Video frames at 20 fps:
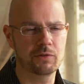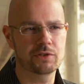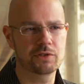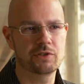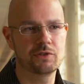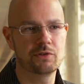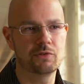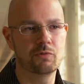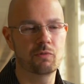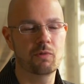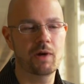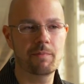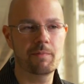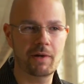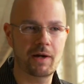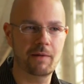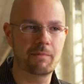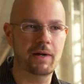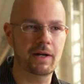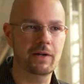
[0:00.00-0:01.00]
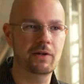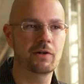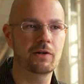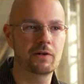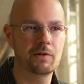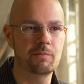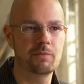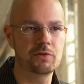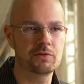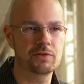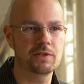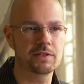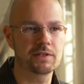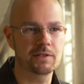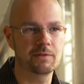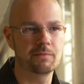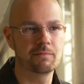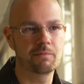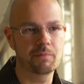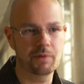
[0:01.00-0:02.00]
was to wipe out my current immune
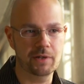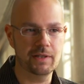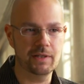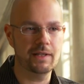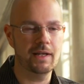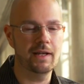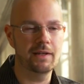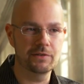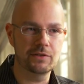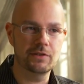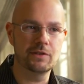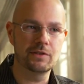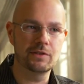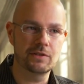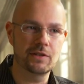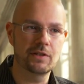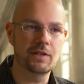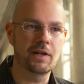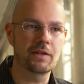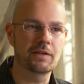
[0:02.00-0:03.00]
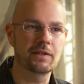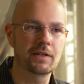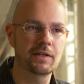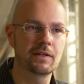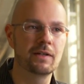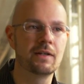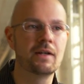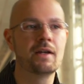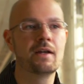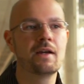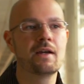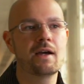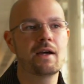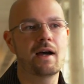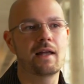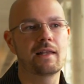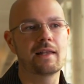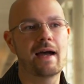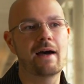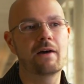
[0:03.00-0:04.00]
system, bring it down to, to nothing,
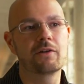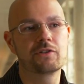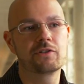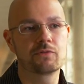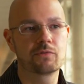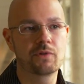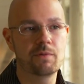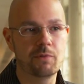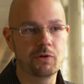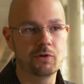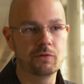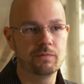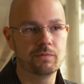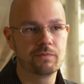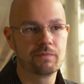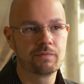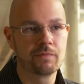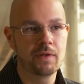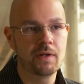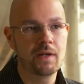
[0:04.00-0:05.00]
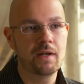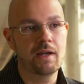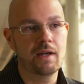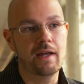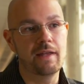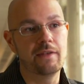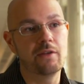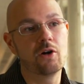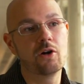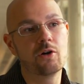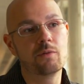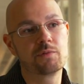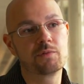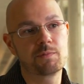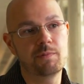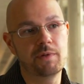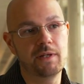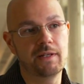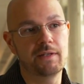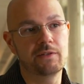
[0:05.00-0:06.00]
allow it to reboot, and the hopes
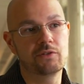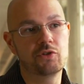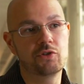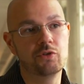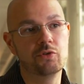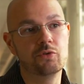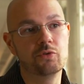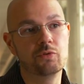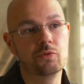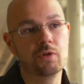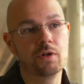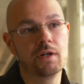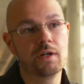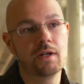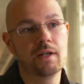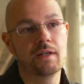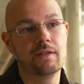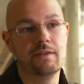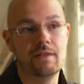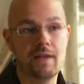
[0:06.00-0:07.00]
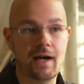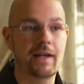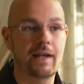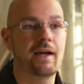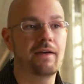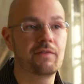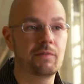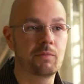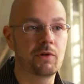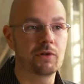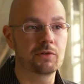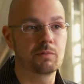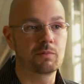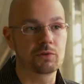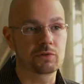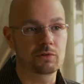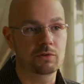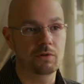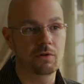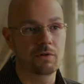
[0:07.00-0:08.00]
being to not have the multiple
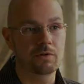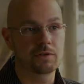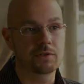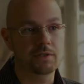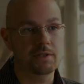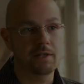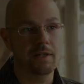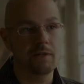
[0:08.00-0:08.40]
sclerosis